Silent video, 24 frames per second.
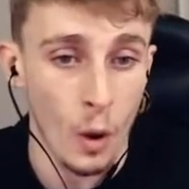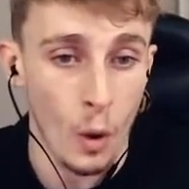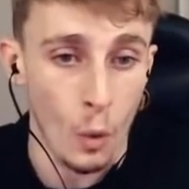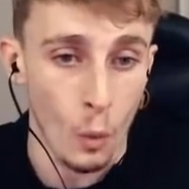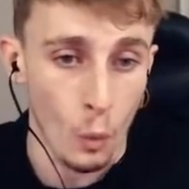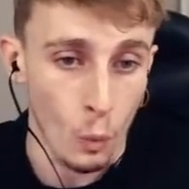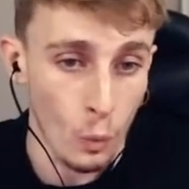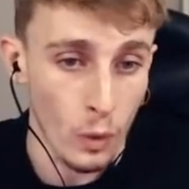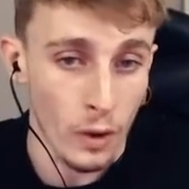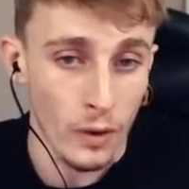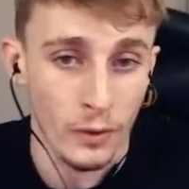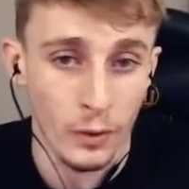
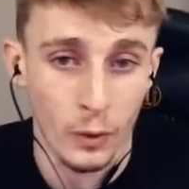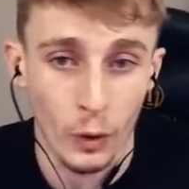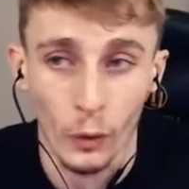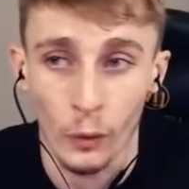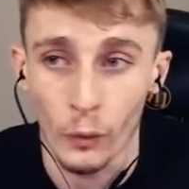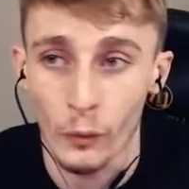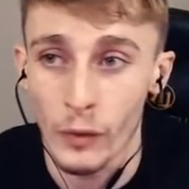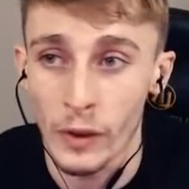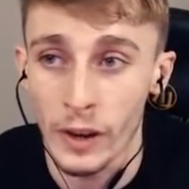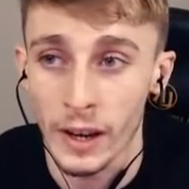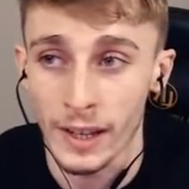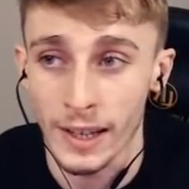we've sort of
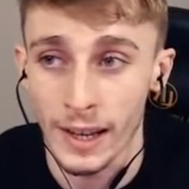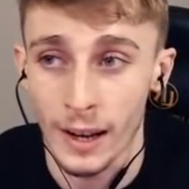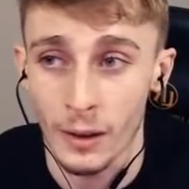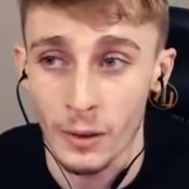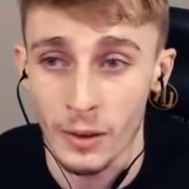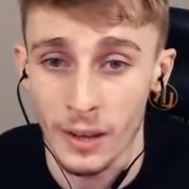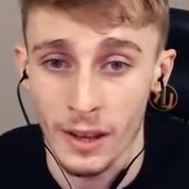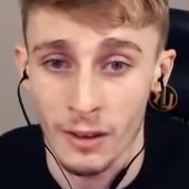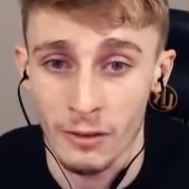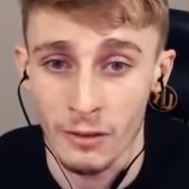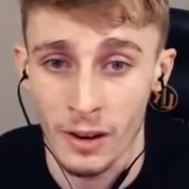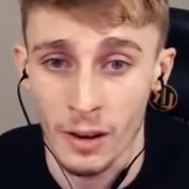figured out the
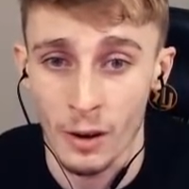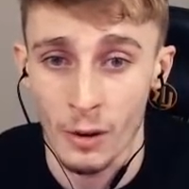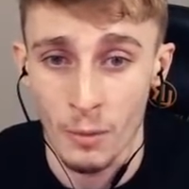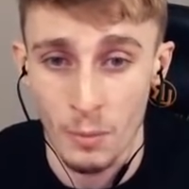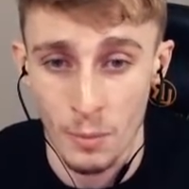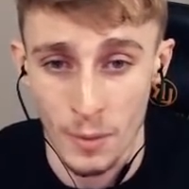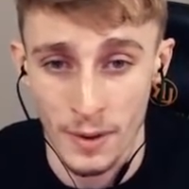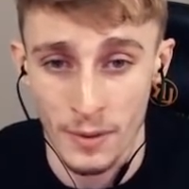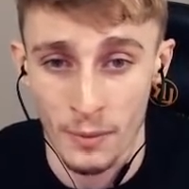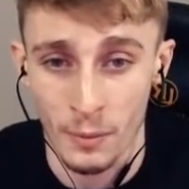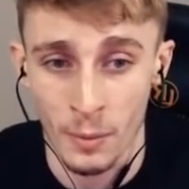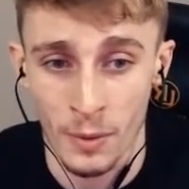area,
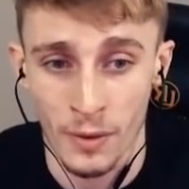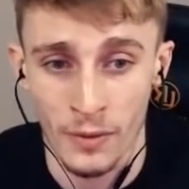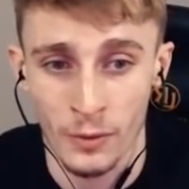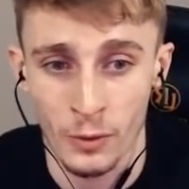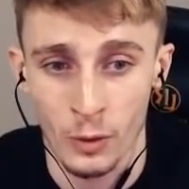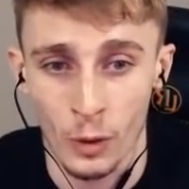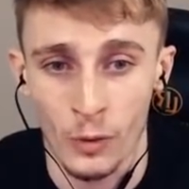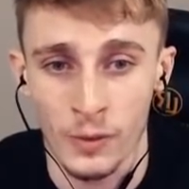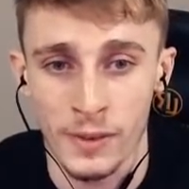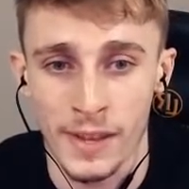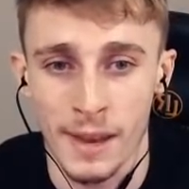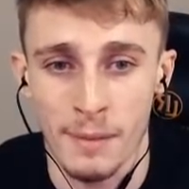we've sort of
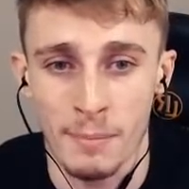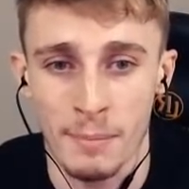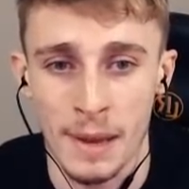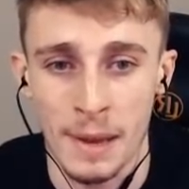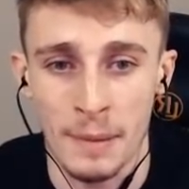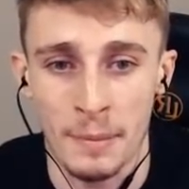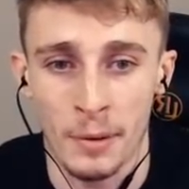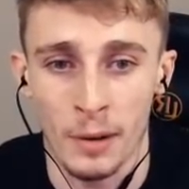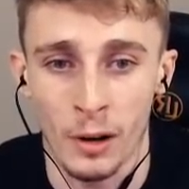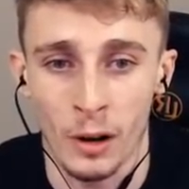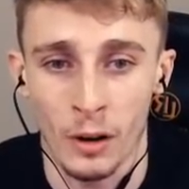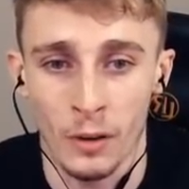sent people
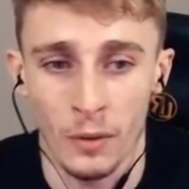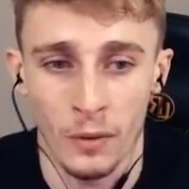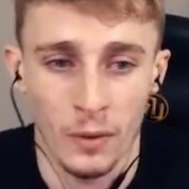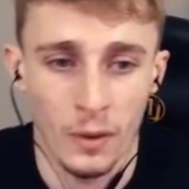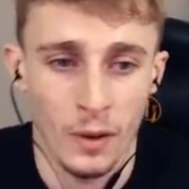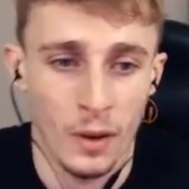off.